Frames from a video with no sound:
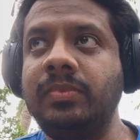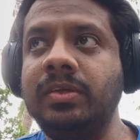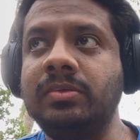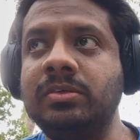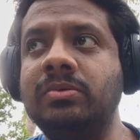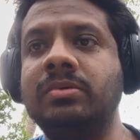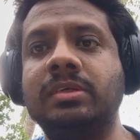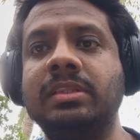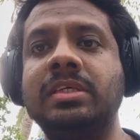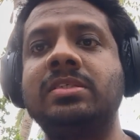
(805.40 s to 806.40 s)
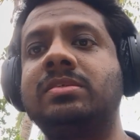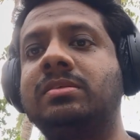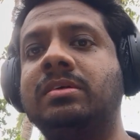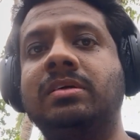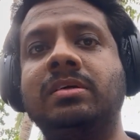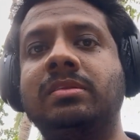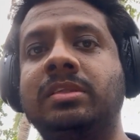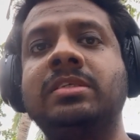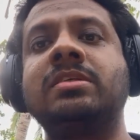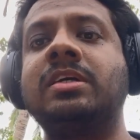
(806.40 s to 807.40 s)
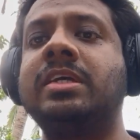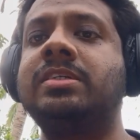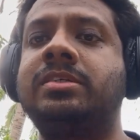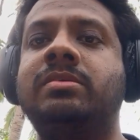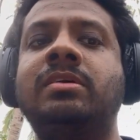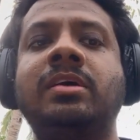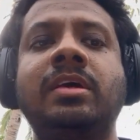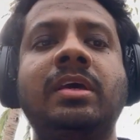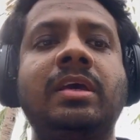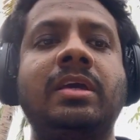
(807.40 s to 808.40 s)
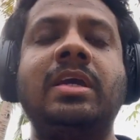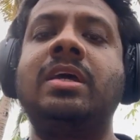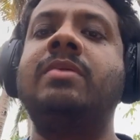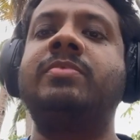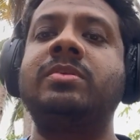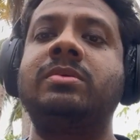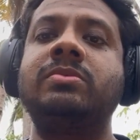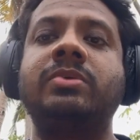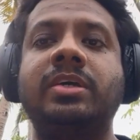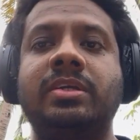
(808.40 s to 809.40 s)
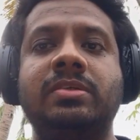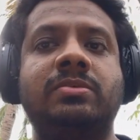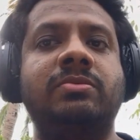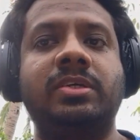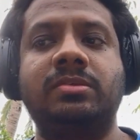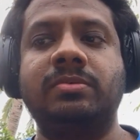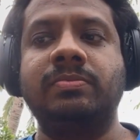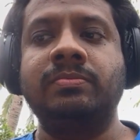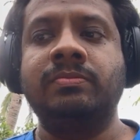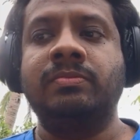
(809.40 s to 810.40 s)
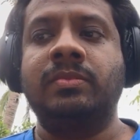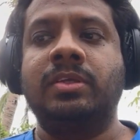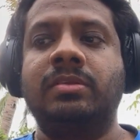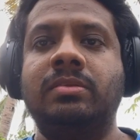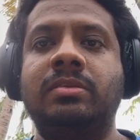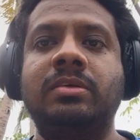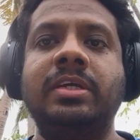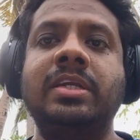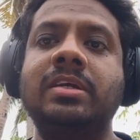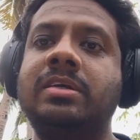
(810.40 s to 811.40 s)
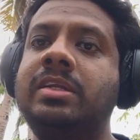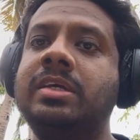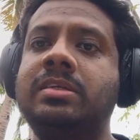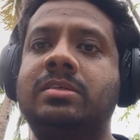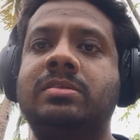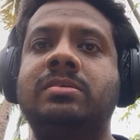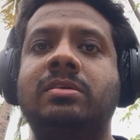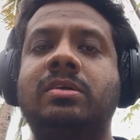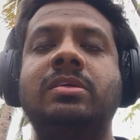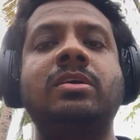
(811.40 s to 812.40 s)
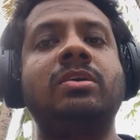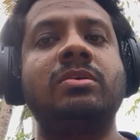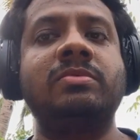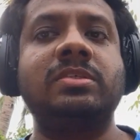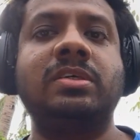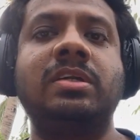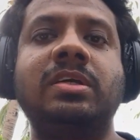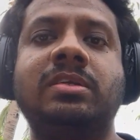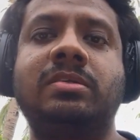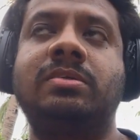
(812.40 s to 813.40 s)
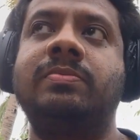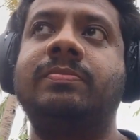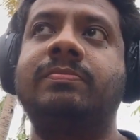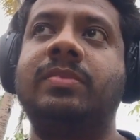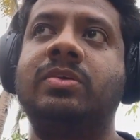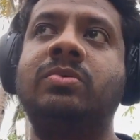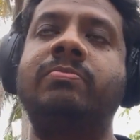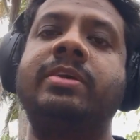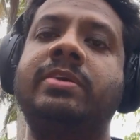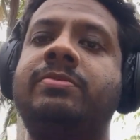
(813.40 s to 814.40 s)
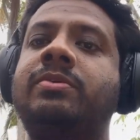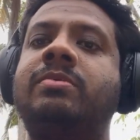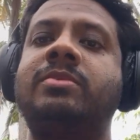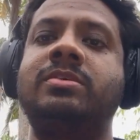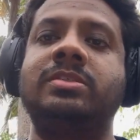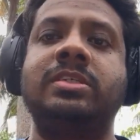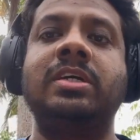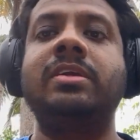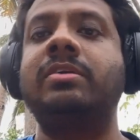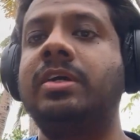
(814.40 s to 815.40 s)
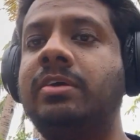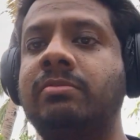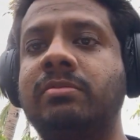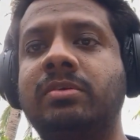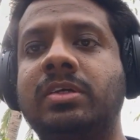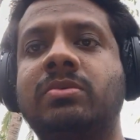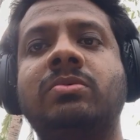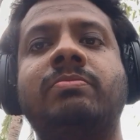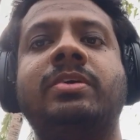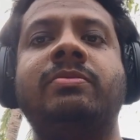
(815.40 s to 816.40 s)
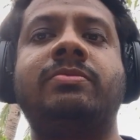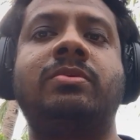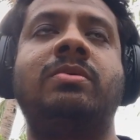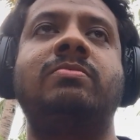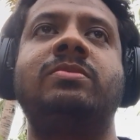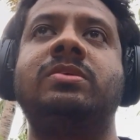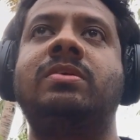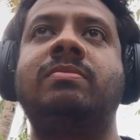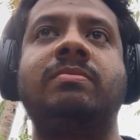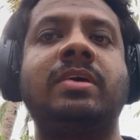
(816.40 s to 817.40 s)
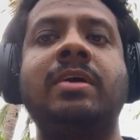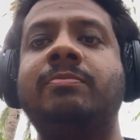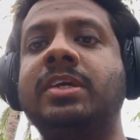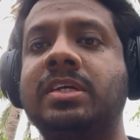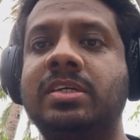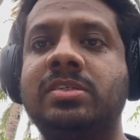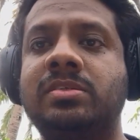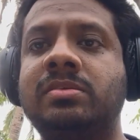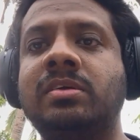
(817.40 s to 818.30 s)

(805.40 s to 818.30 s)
So this collection can happen through various ways. The data collected or the documents collected could be from a shared drive, it could be from some application,